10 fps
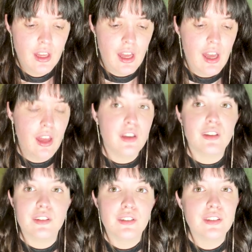
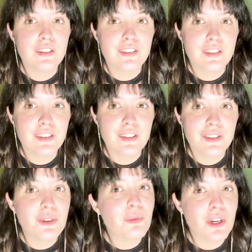and
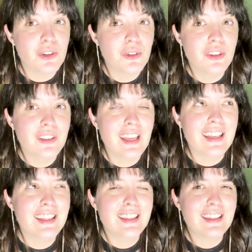they're more they
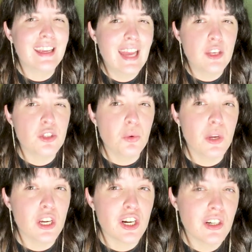get
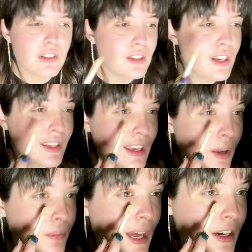dewier and they
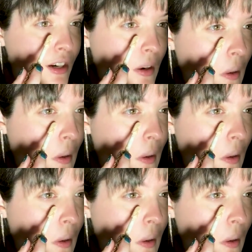get better.